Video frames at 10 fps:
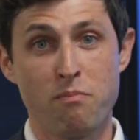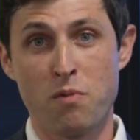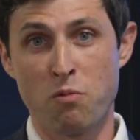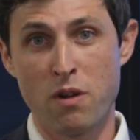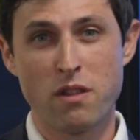
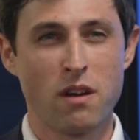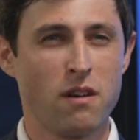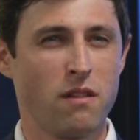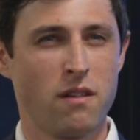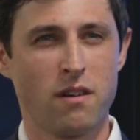
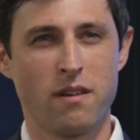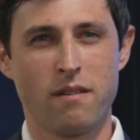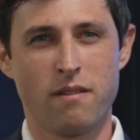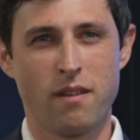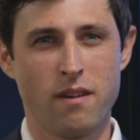
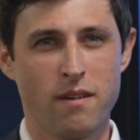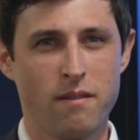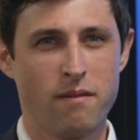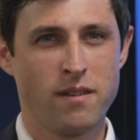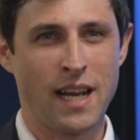
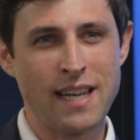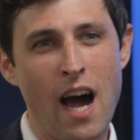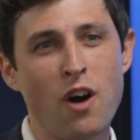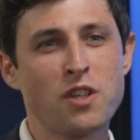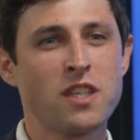The
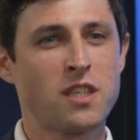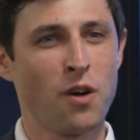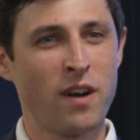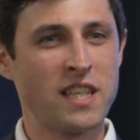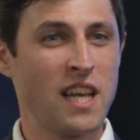technology is
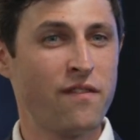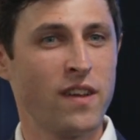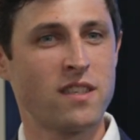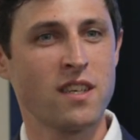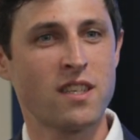still in its
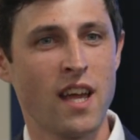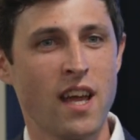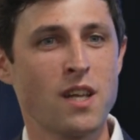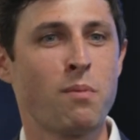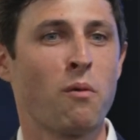infancy
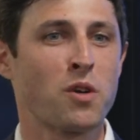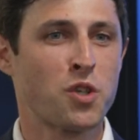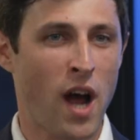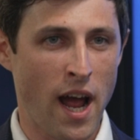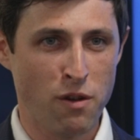stage, but we're
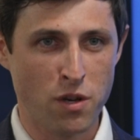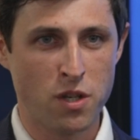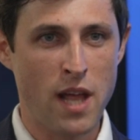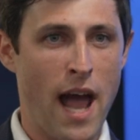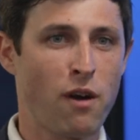trying to
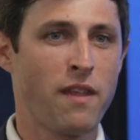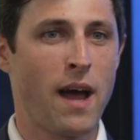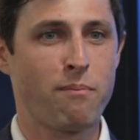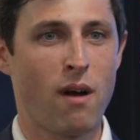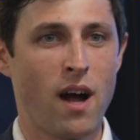tackle
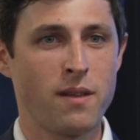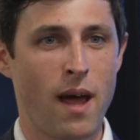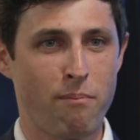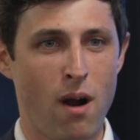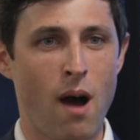
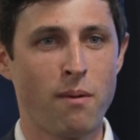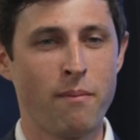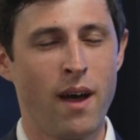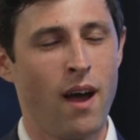that problem.